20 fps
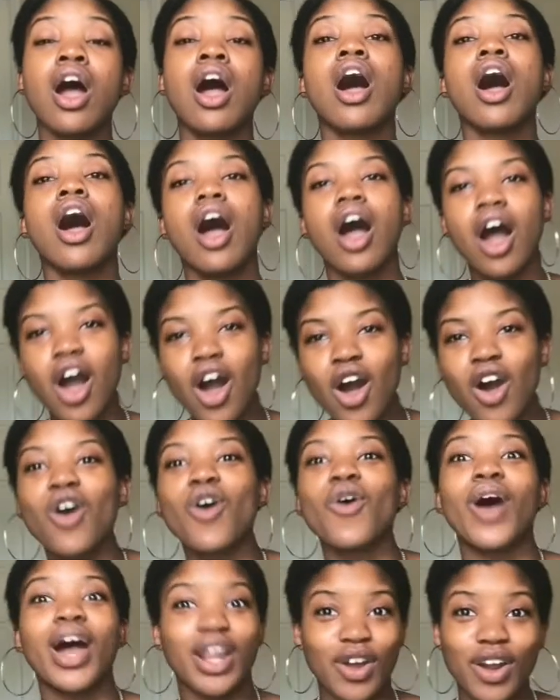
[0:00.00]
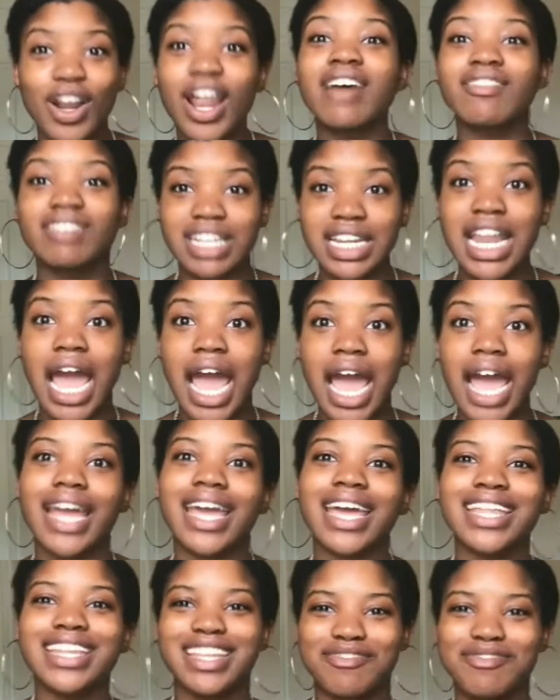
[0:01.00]
Oh, I don't have a neck.
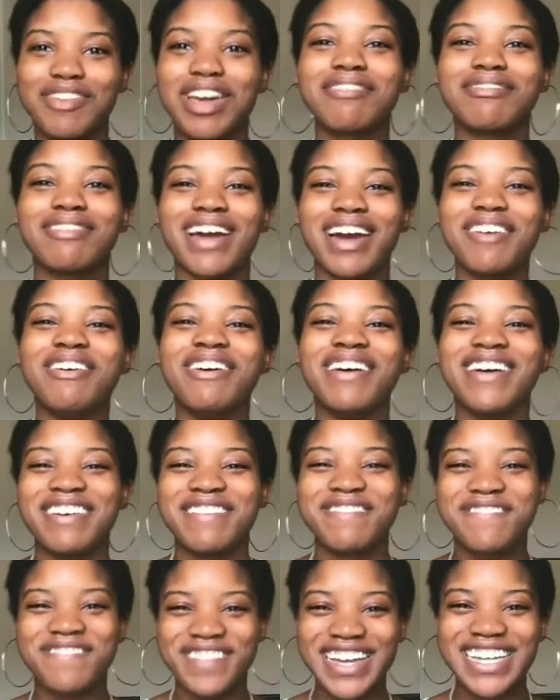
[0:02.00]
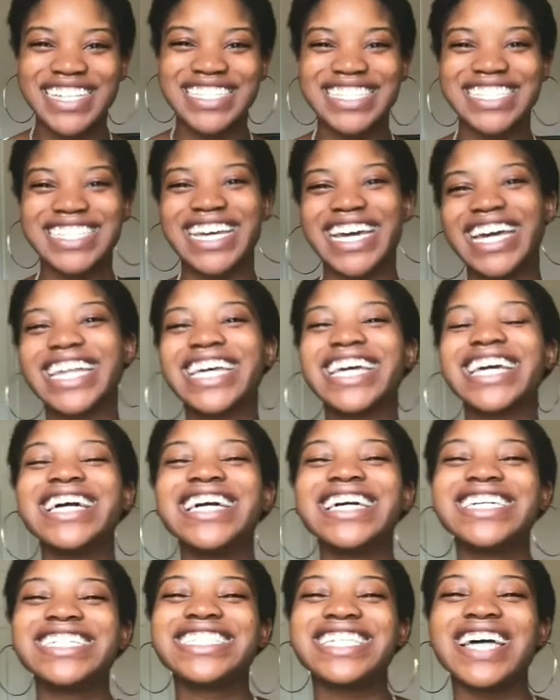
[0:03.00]
And then maybe I would have fixed it.
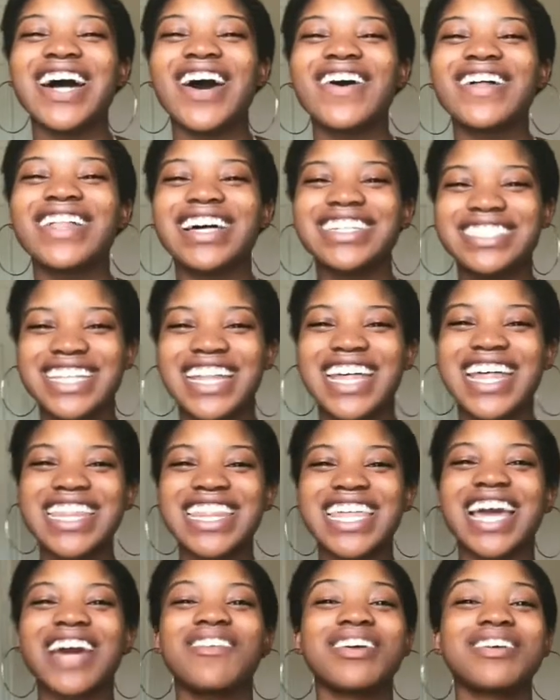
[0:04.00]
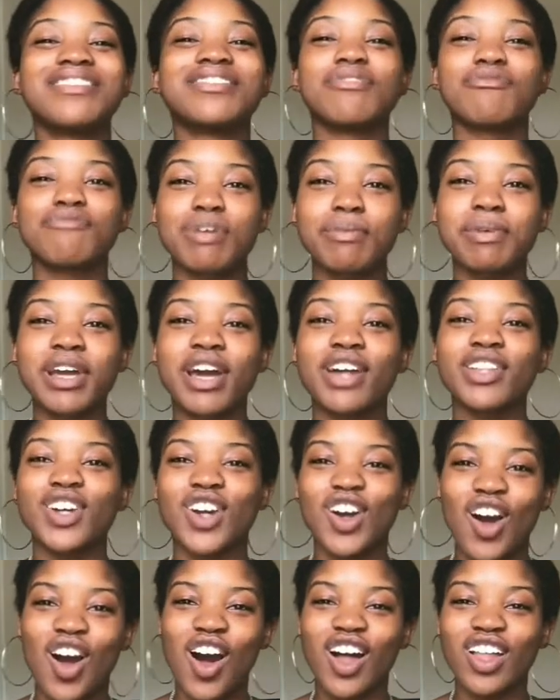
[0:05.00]
So that's another thing. I would have done ribbing on the
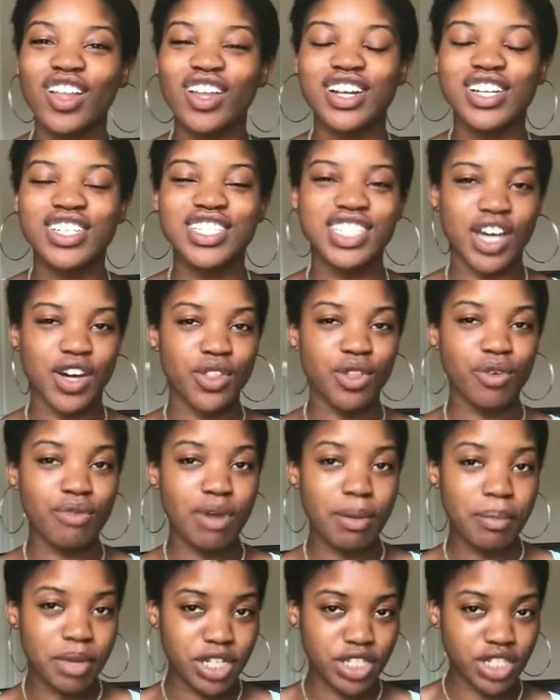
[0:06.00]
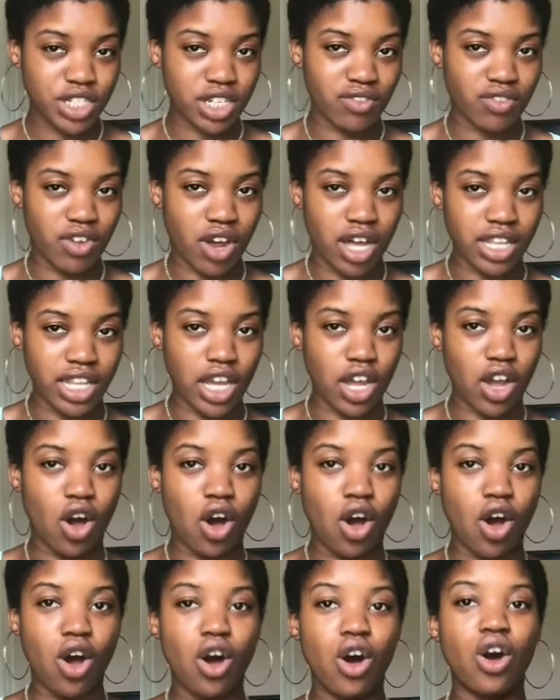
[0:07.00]
collar. So the ribbing should have gone like
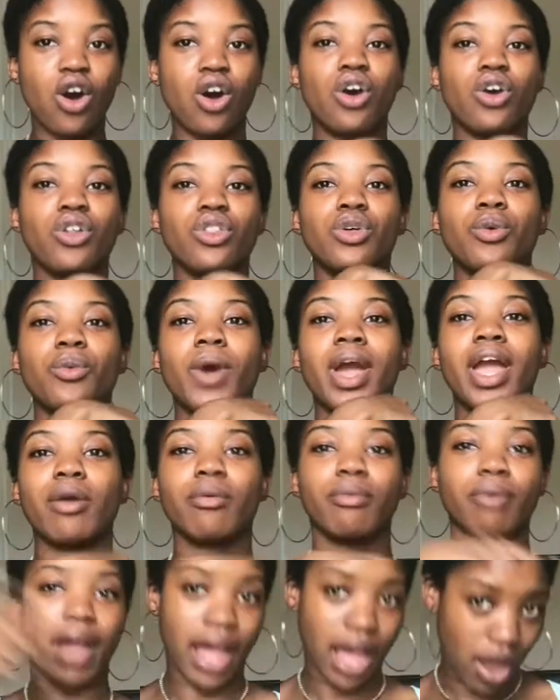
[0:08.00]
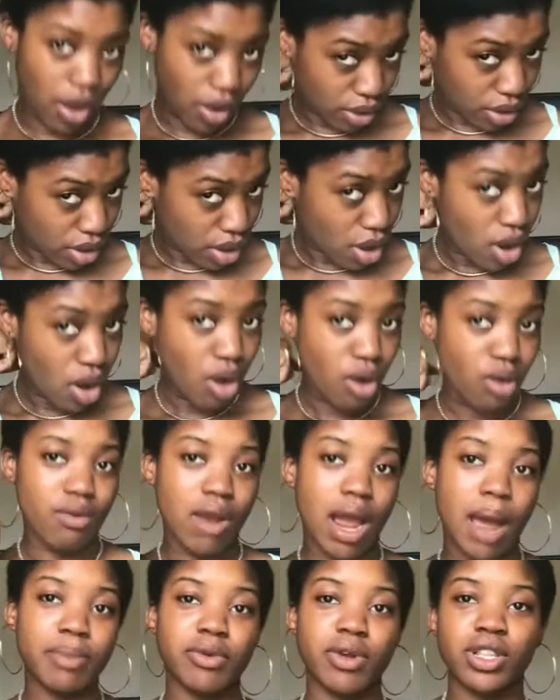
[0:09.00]
all the way around,
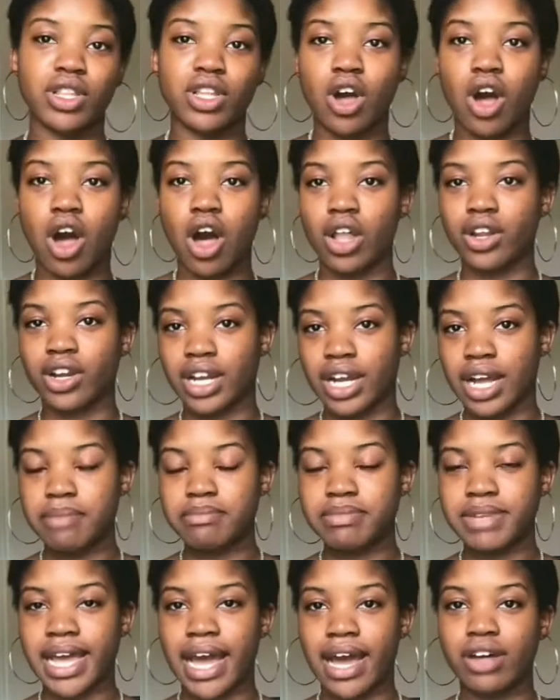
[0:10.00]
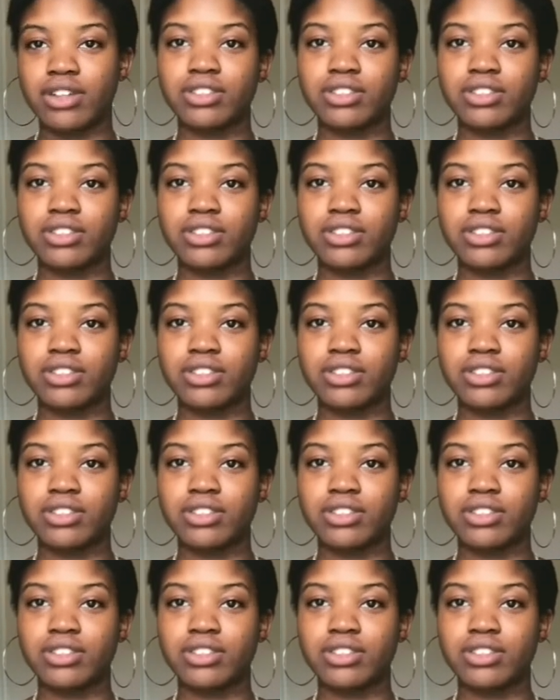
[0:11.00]
wrapped around the collar and come down.